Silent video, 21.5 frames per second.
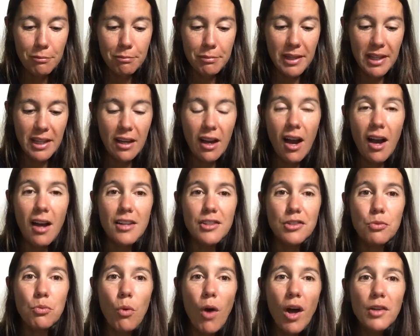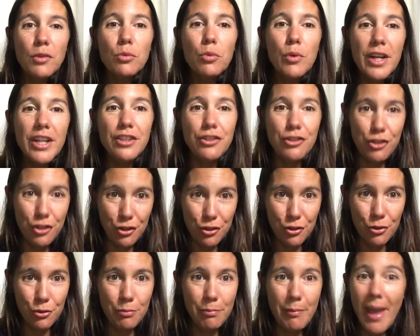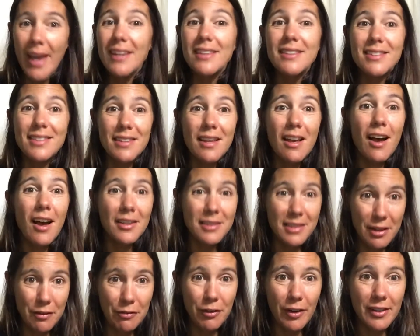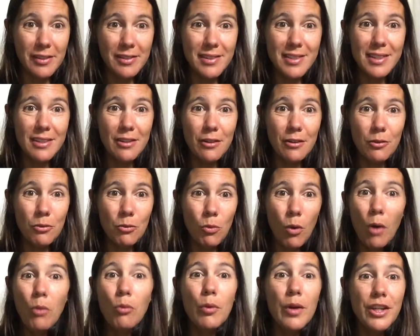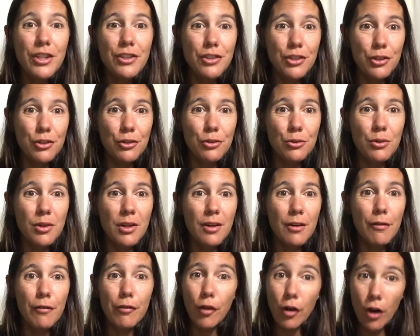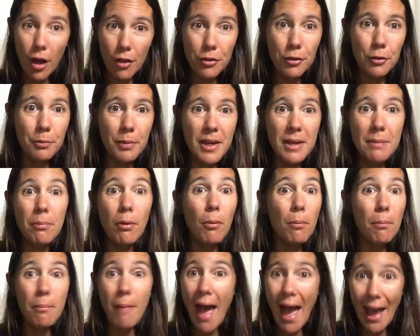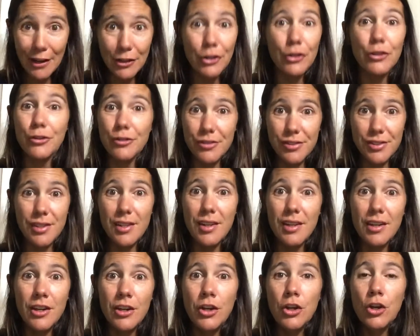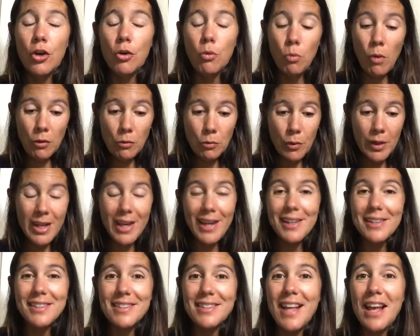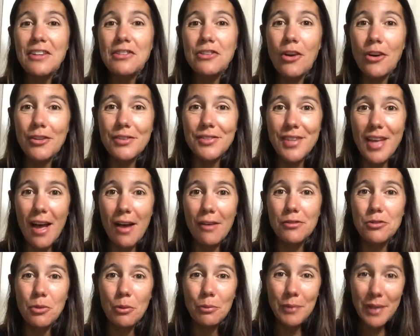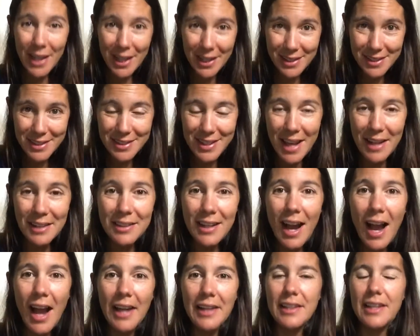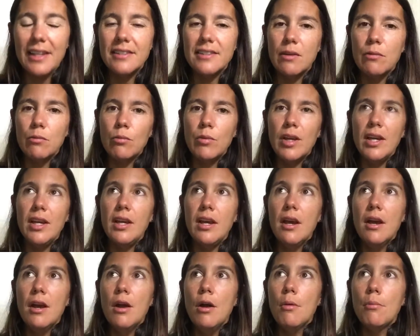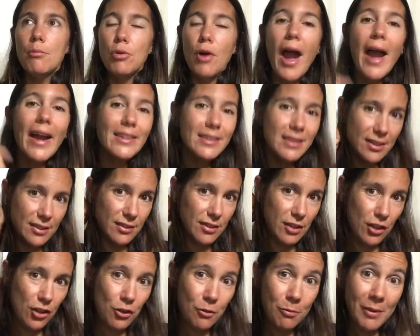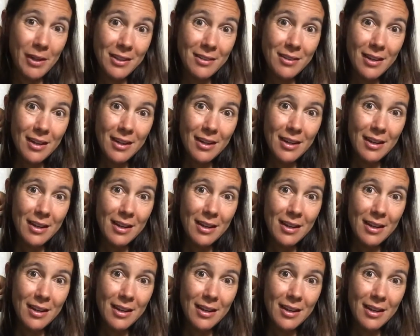because what we do makes a difference. What we do for other people matters. When we extend ourselves, when we extend kindness and we practice the human